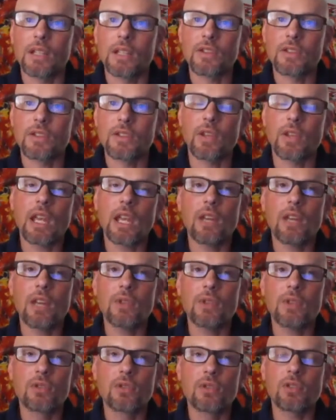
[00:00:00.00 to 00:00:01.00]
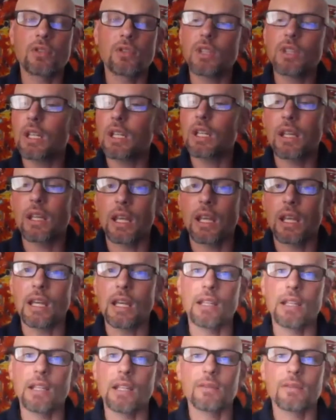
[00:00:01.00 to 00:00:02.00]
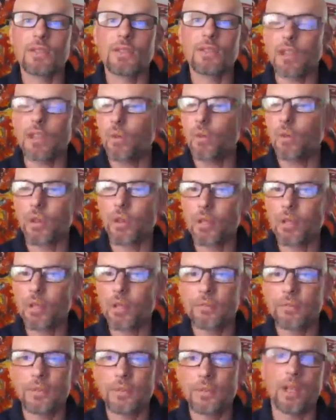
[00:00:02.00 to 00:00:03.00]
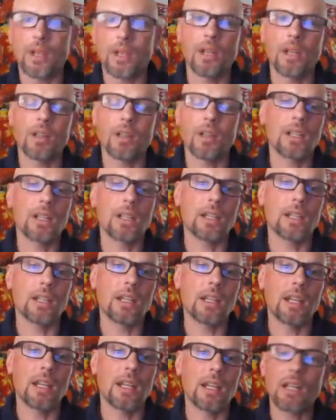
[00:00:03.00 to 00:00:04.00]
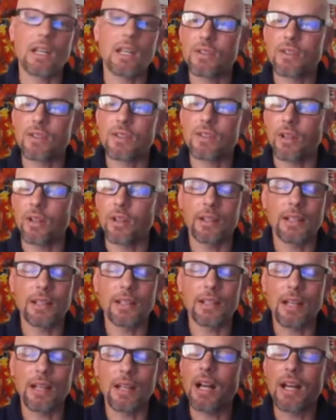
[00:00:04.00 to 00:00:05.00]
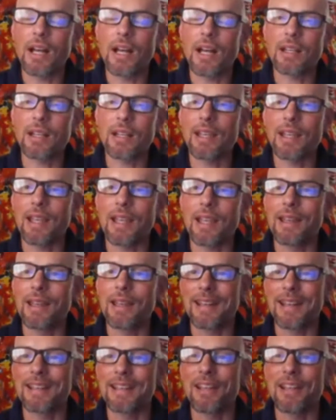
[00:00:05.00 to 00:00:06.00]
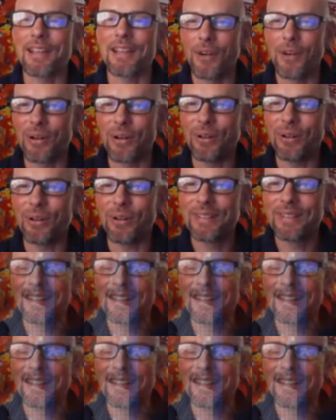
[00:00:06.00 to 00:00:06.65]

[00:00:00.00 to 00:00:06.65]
And so they have usually a steroid, uh, a, an anti or an antibiotic, and an antifungal.